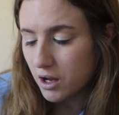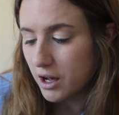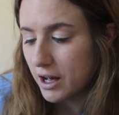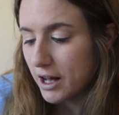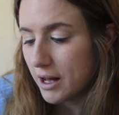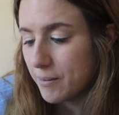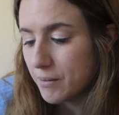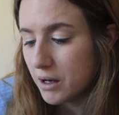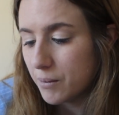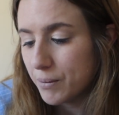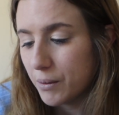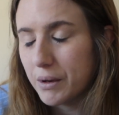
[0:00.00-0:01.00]

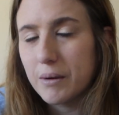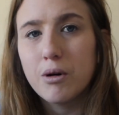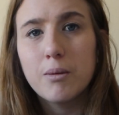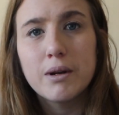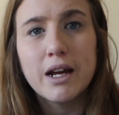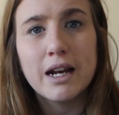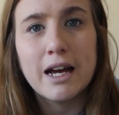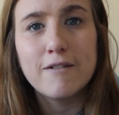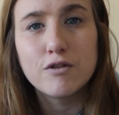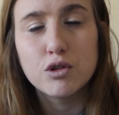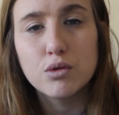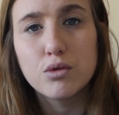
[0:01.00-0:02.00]
but we're probably going to
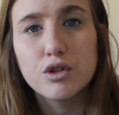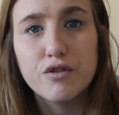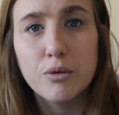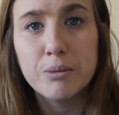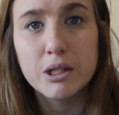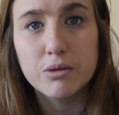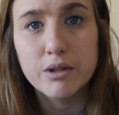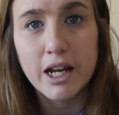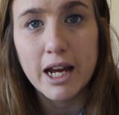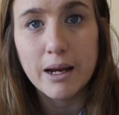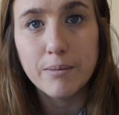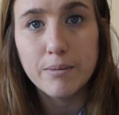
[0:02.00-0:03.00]
have George for a middle
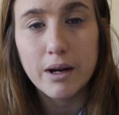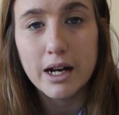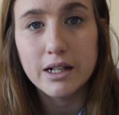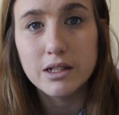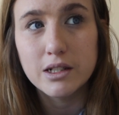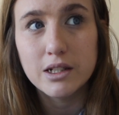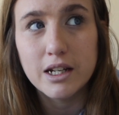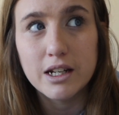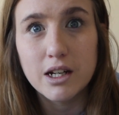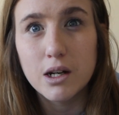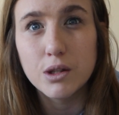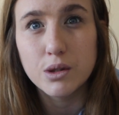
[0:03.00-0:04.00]
name as it
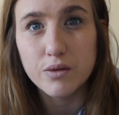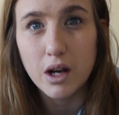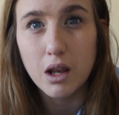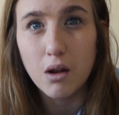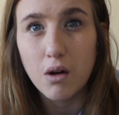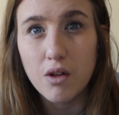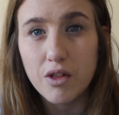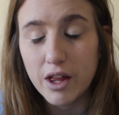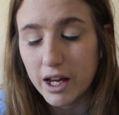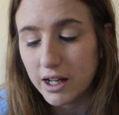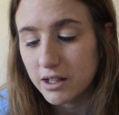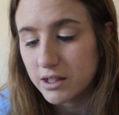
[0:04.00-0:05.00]
goes with a lot of
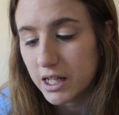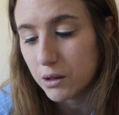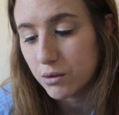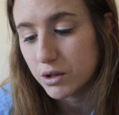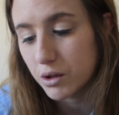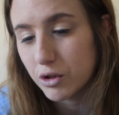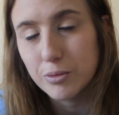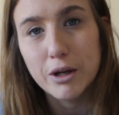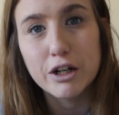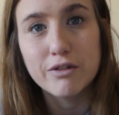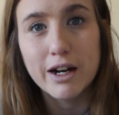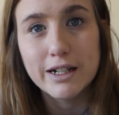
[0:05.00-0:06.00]
things, and also it's my
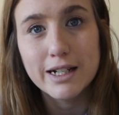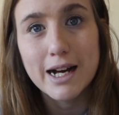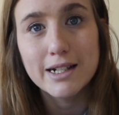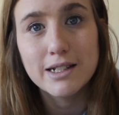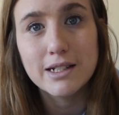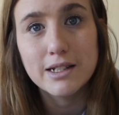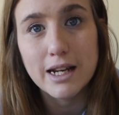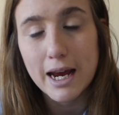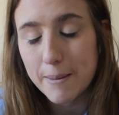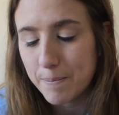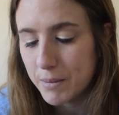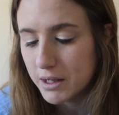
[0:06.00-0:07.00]
granddad's
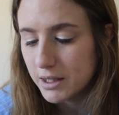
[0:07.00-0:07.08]
name.